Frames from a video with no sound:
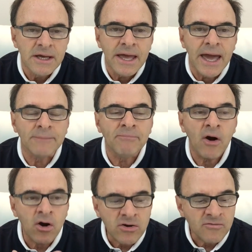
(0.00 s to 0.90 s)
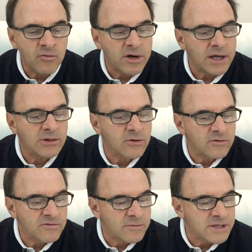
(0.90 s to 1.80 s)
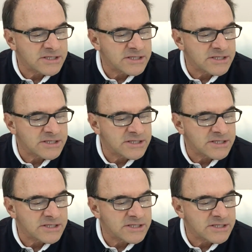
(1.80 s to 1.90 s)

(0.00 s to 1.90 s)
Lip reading: And part of what I learned from this